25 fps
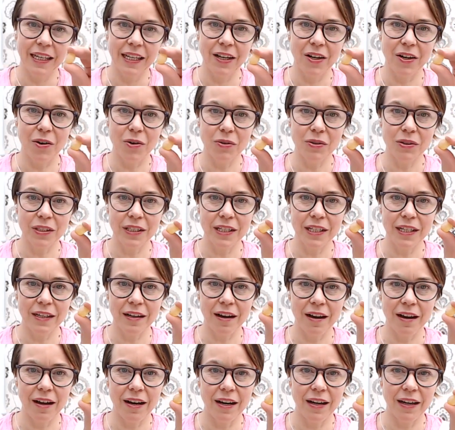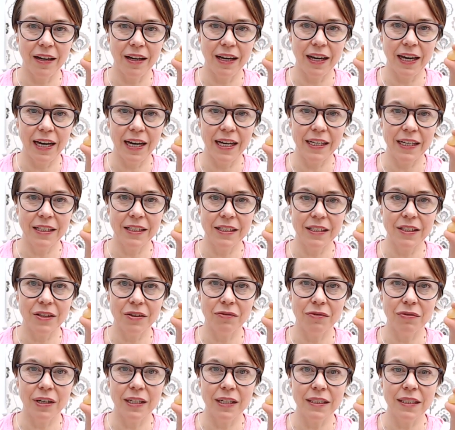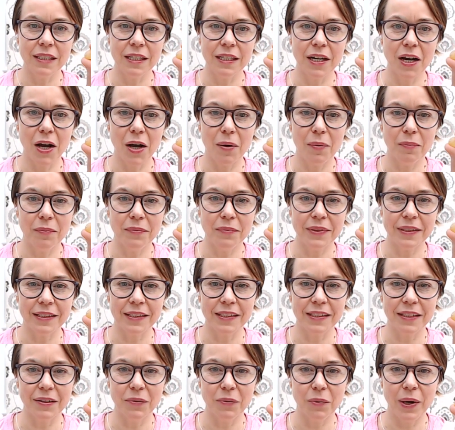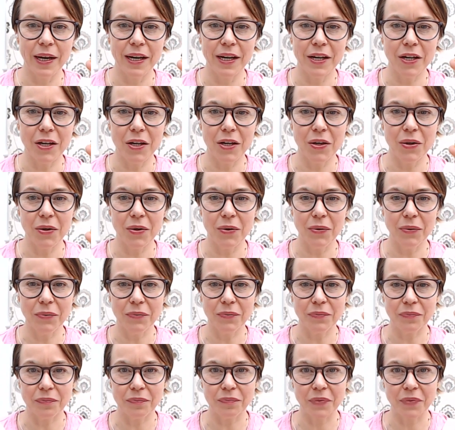Golden in colour. And the resin comes when you,